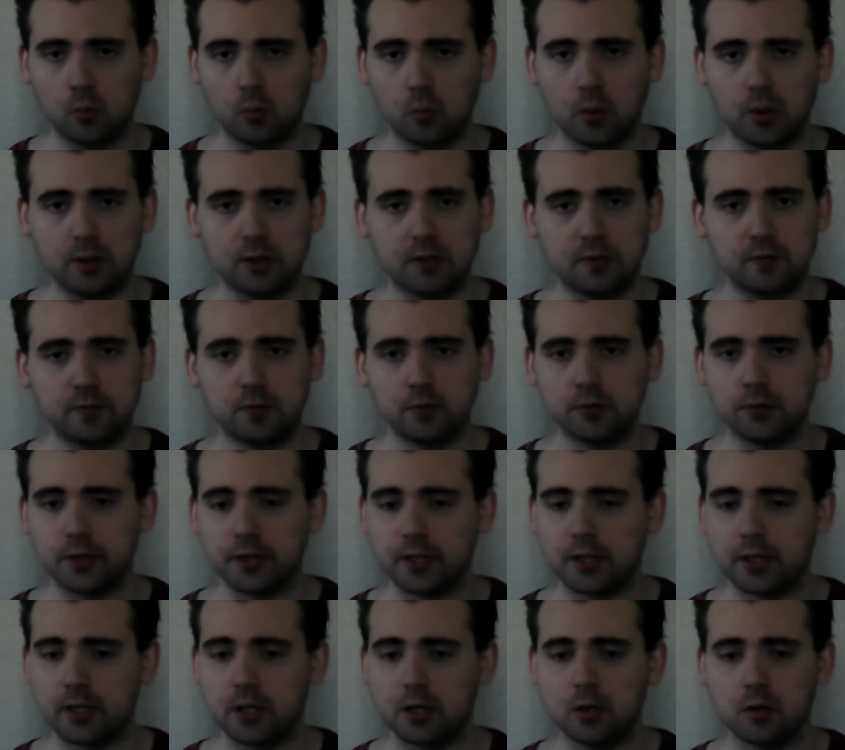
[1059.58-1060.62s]
wonderful to
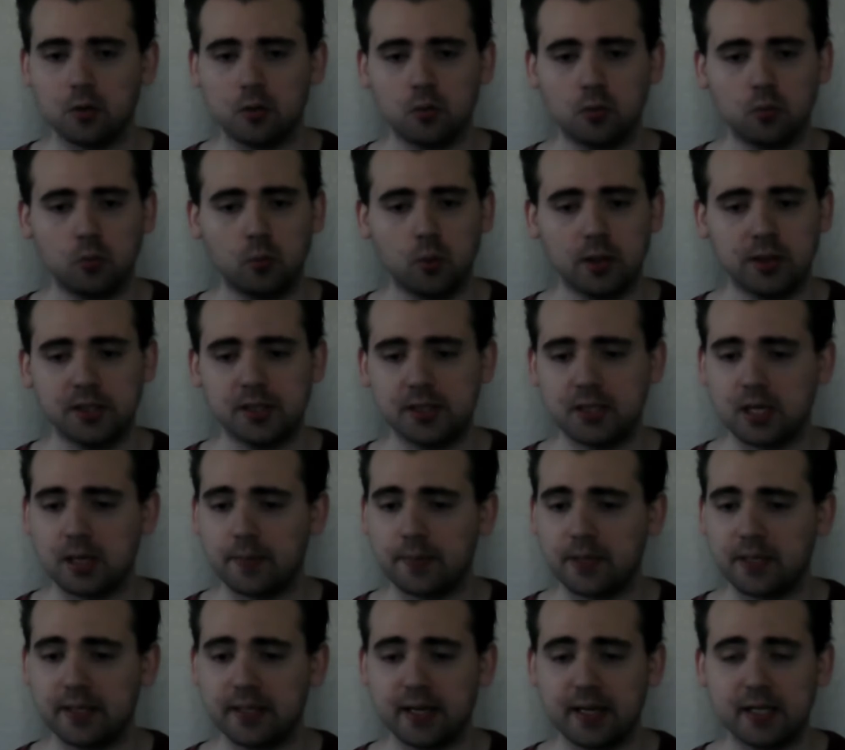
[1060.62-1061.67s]
hear what's
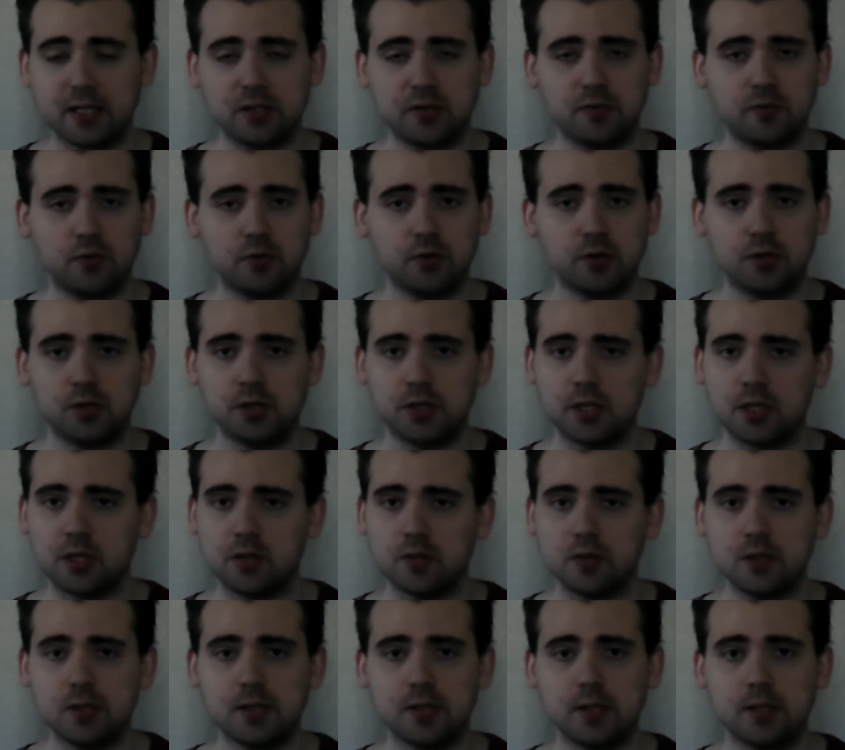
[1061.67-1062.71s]
coming next for the
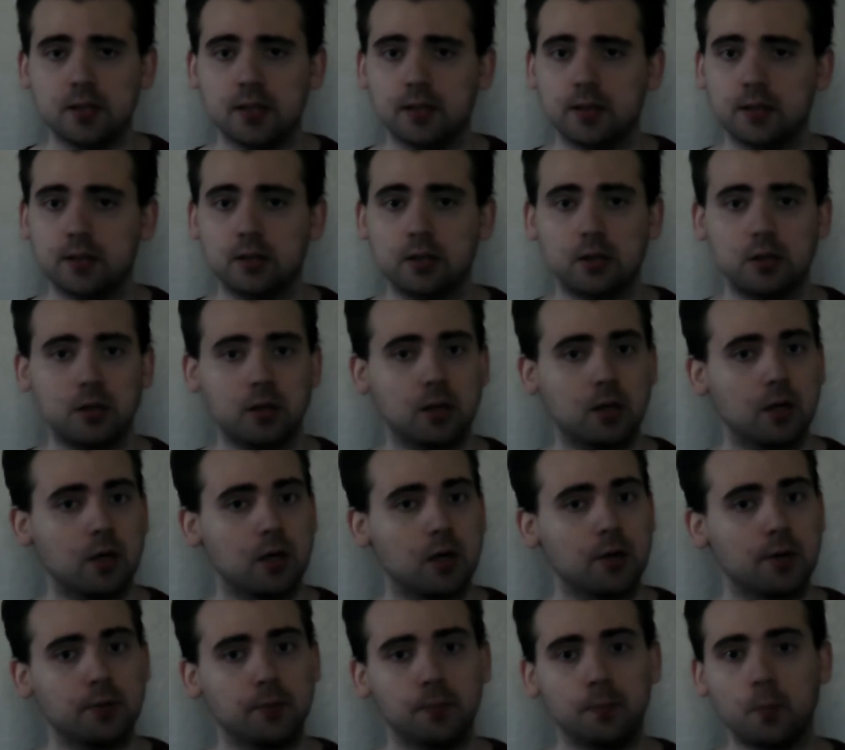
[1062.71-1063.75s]
series, and
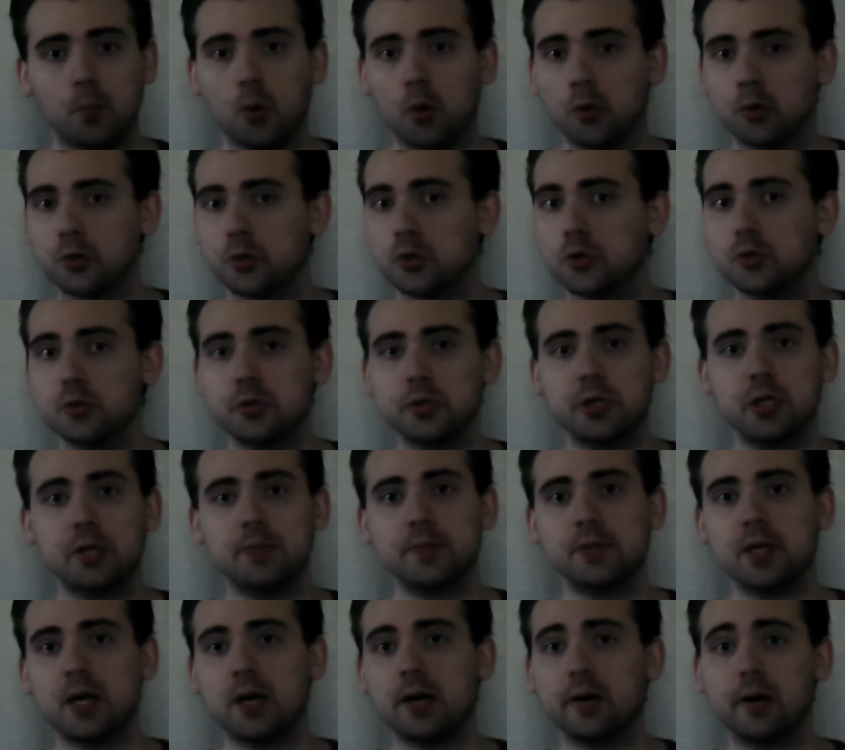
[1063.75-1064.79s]
more news
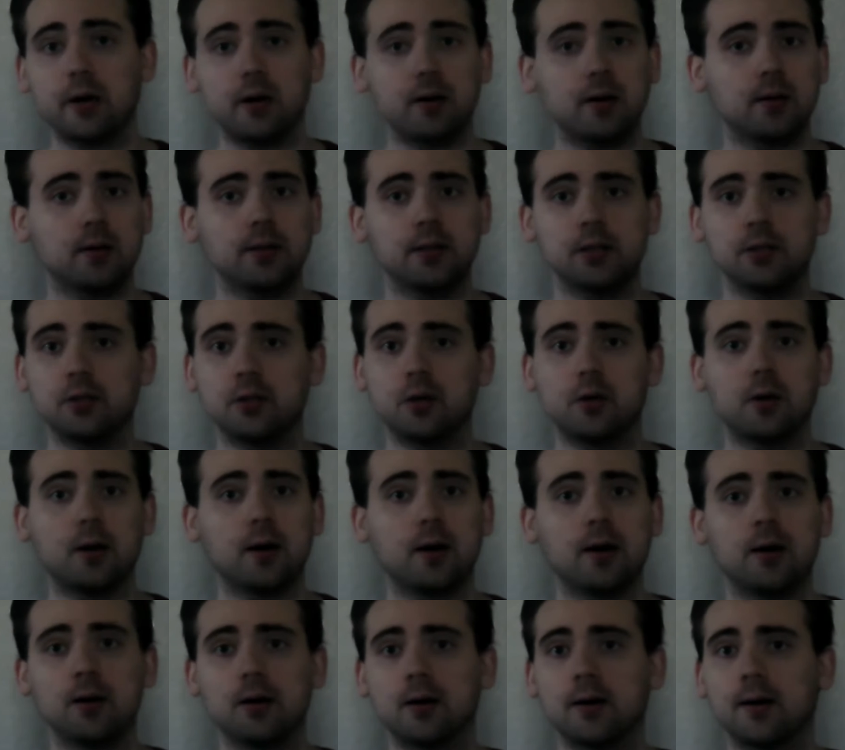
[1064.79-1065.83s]
comes out.
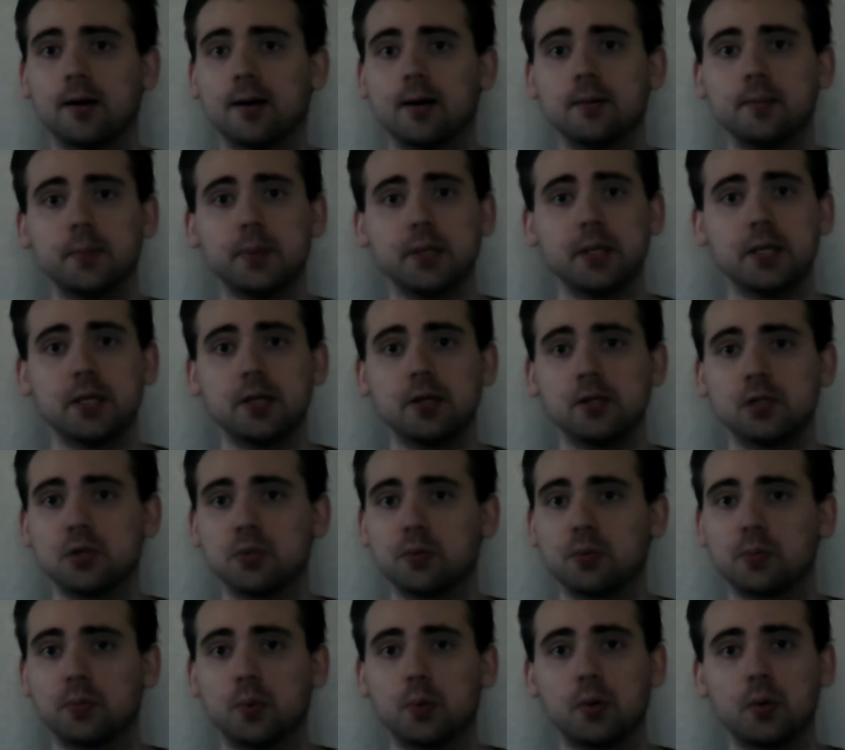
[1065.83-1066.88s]
I'll be here to
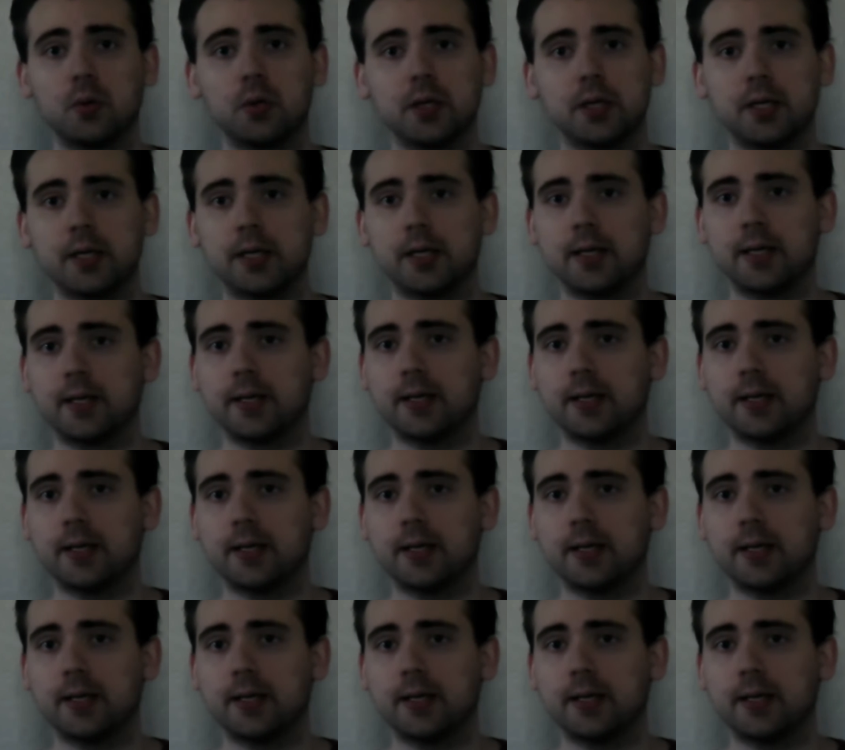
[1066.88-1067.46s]
report it,